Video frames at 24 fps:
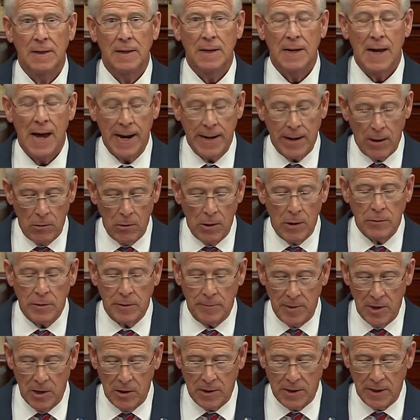and our own
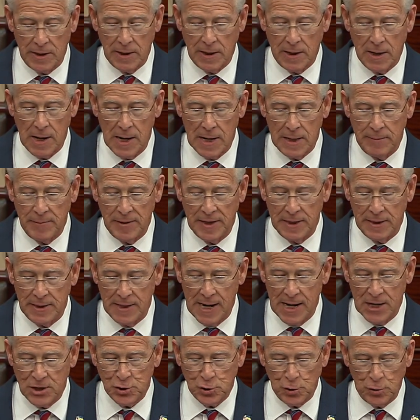American economy and
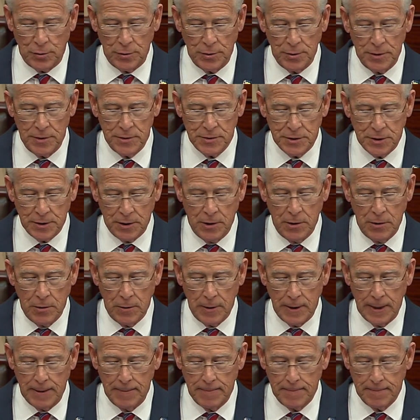national
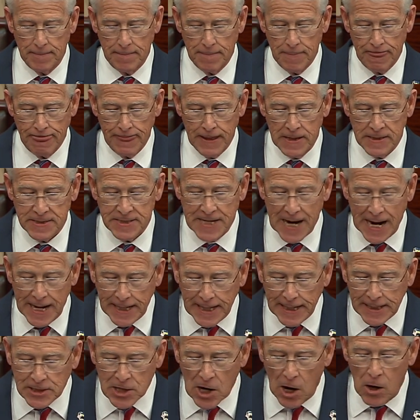security.
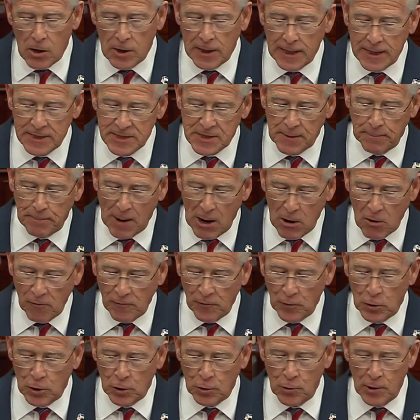Standing tall against a
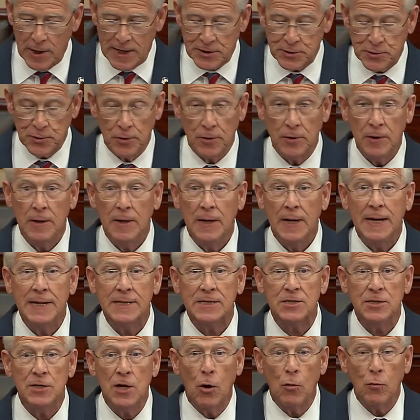powerful aggressor
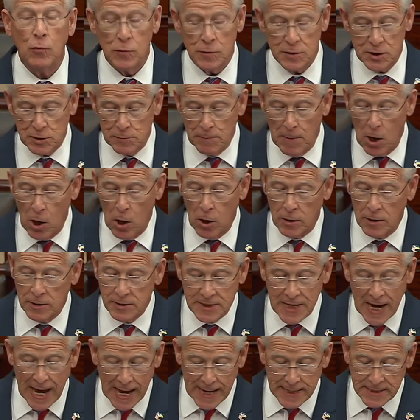is no small
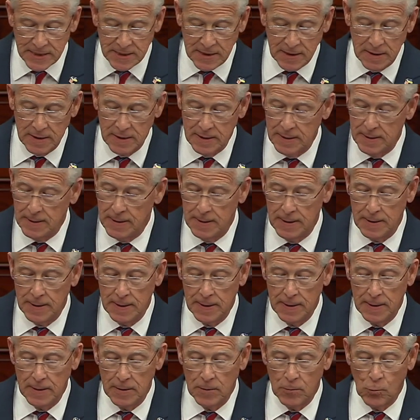task.
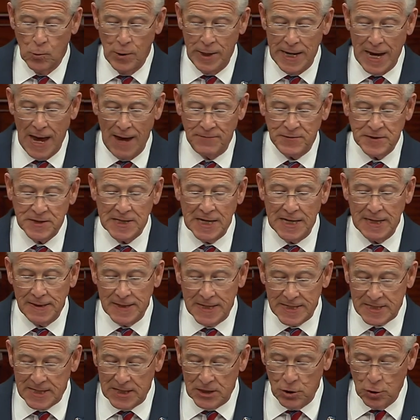We have seen
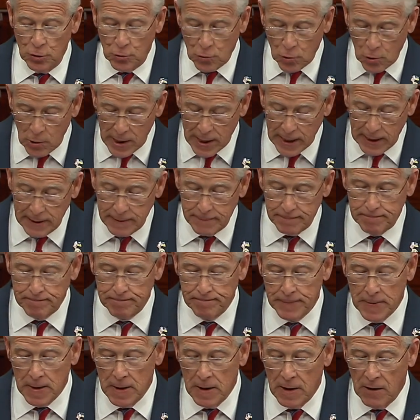this in Ukraine.
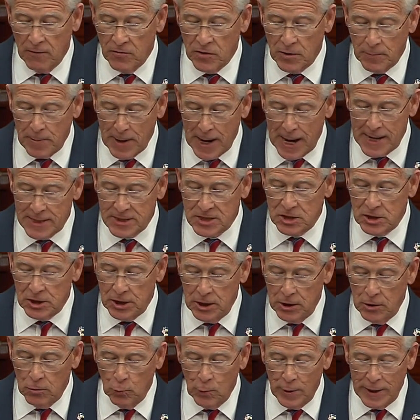Over the past
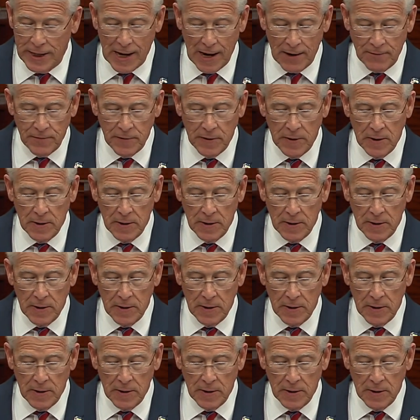year, we have